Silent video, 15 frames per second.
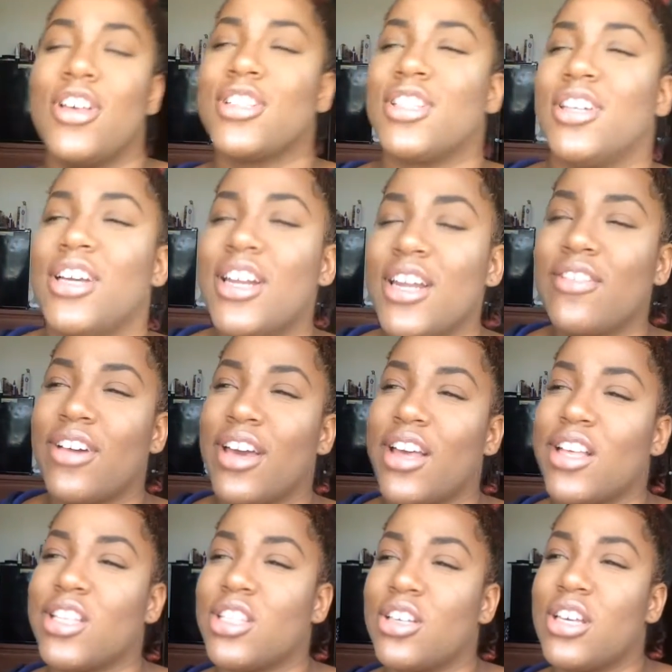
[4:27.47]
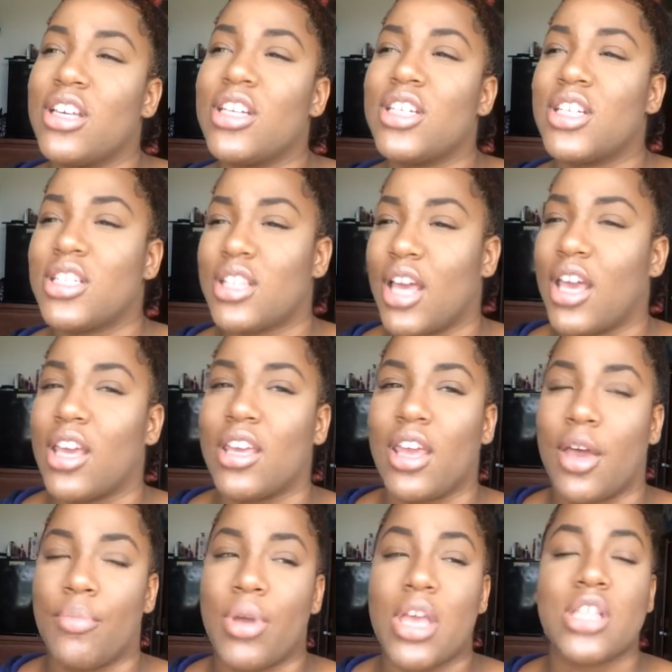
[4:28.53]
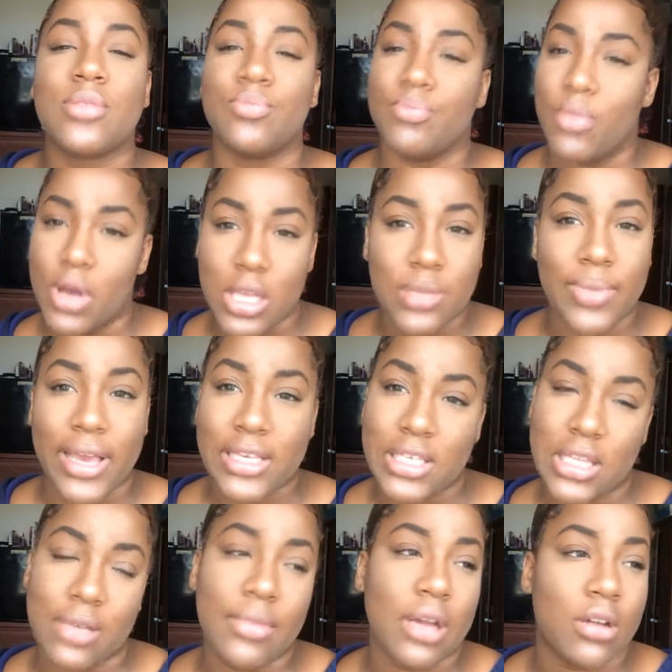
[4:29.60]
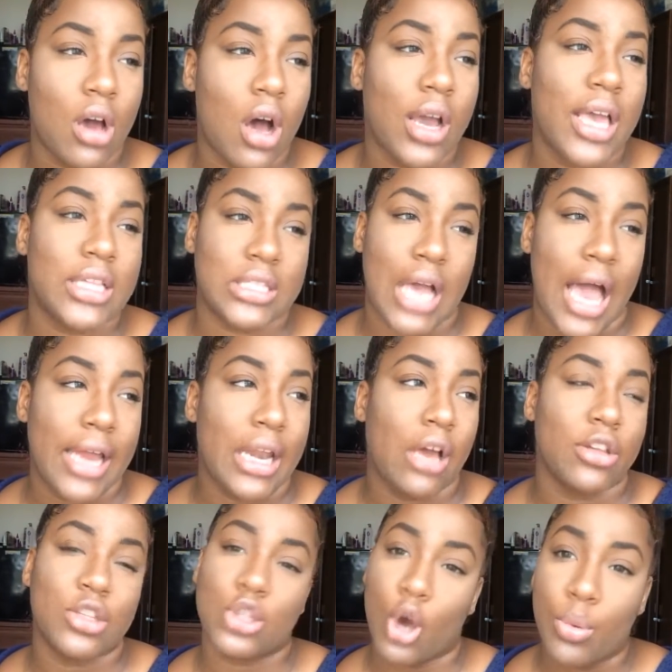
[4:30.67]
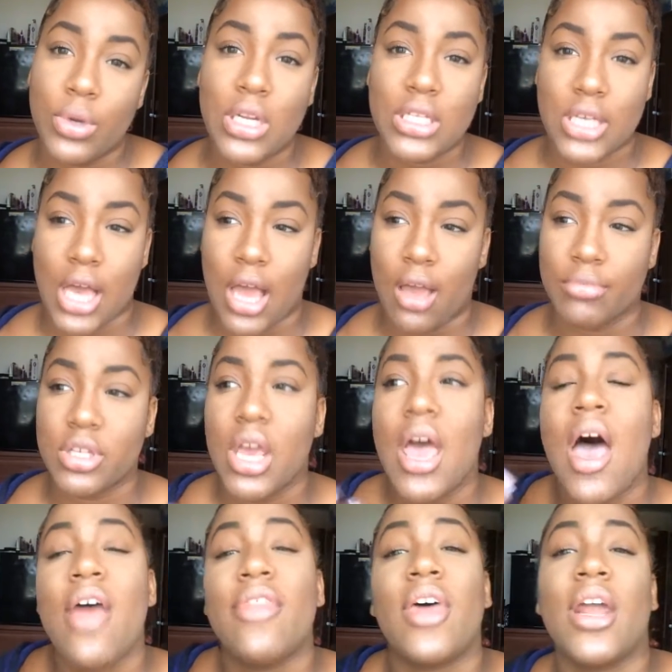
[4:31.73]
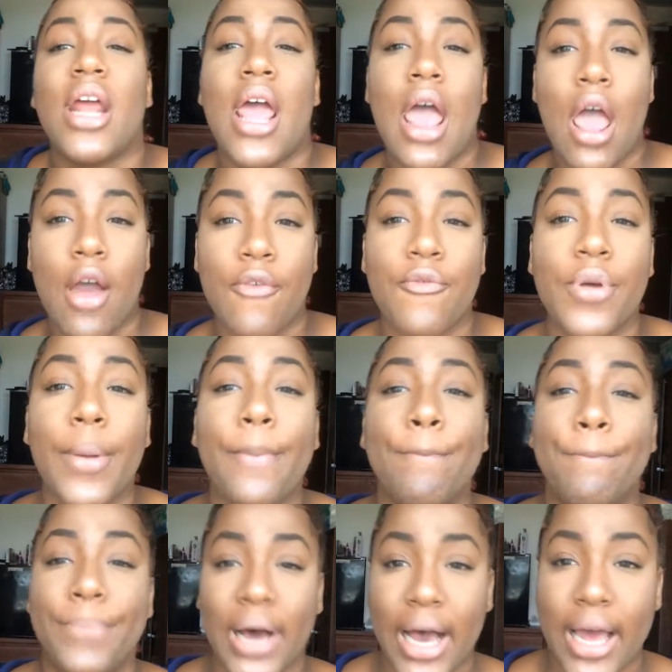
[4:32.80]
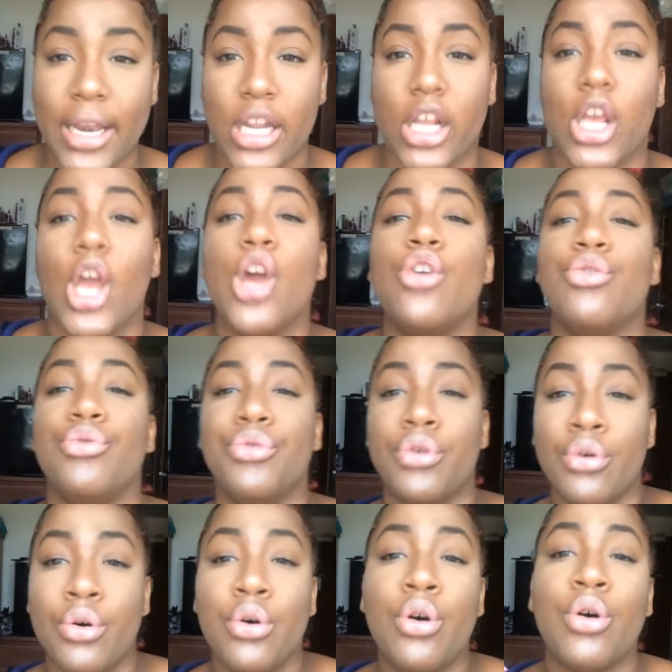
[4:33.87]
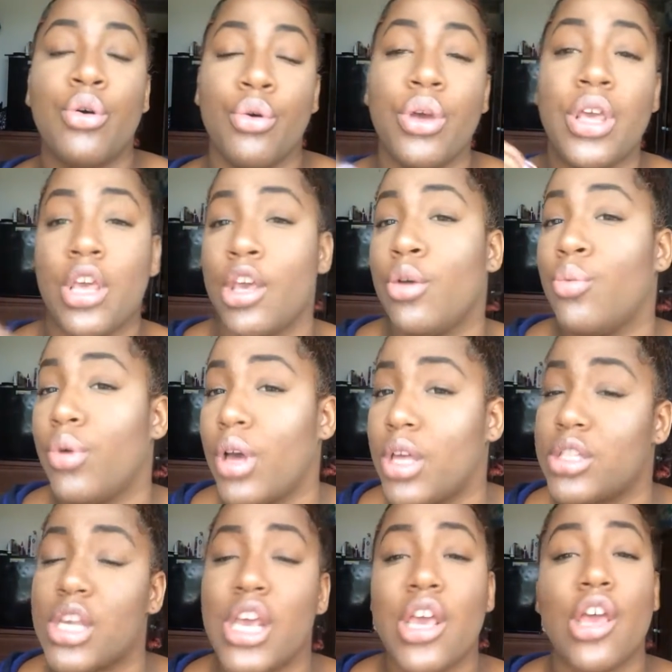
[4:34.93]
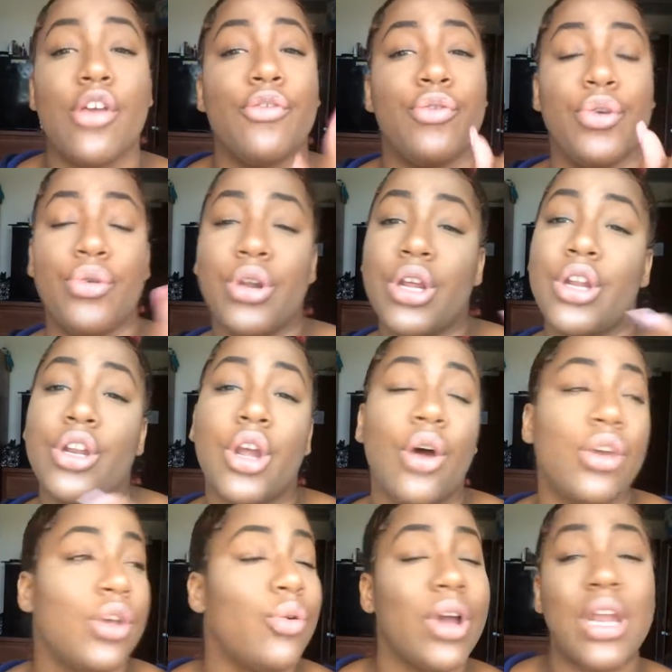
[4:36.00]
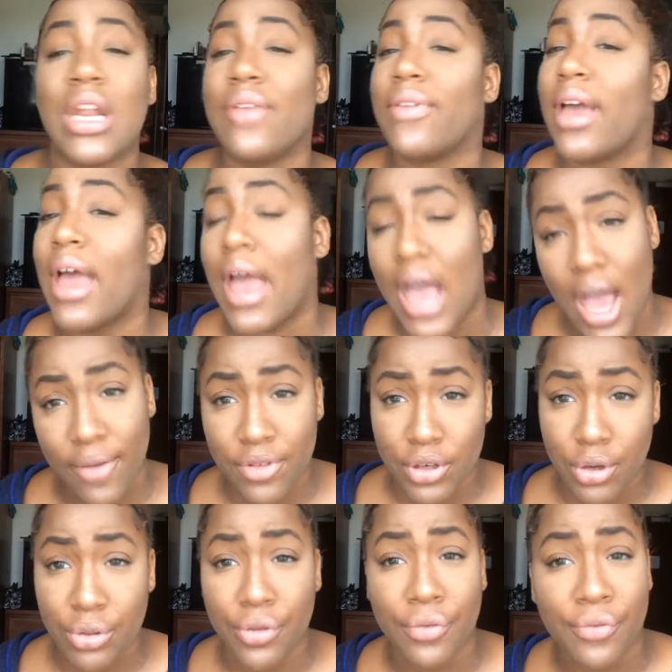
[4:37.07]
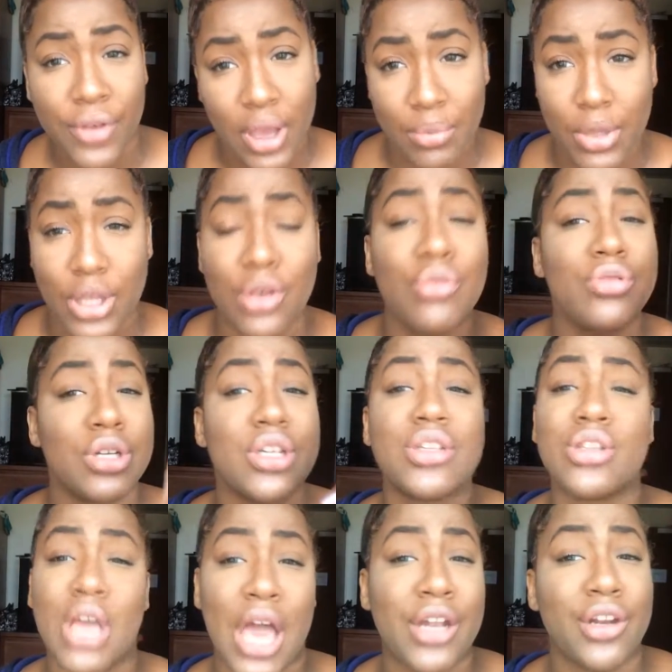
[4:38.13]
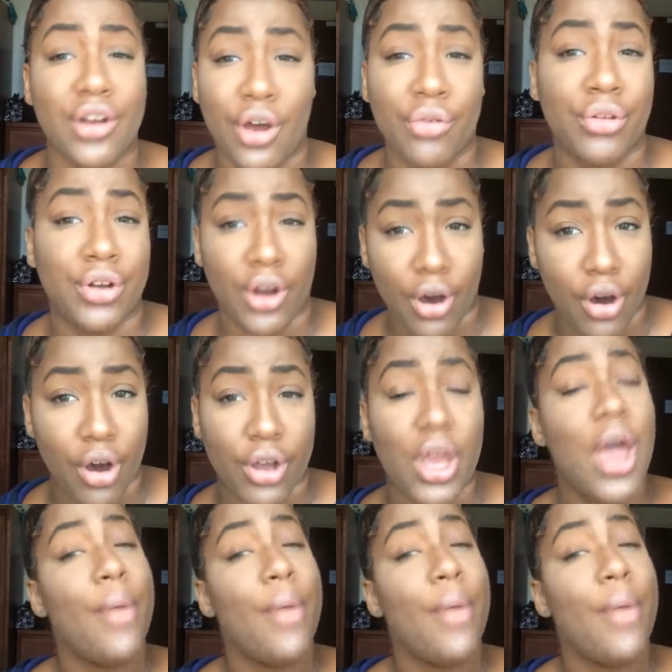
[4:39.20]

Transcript: So anyway, so it's just like, yeah, but it's basically my dog has gotten out so many times that everybody knew who he was. If you didn't know, you ain't even have to know the family. You just had to know the dog,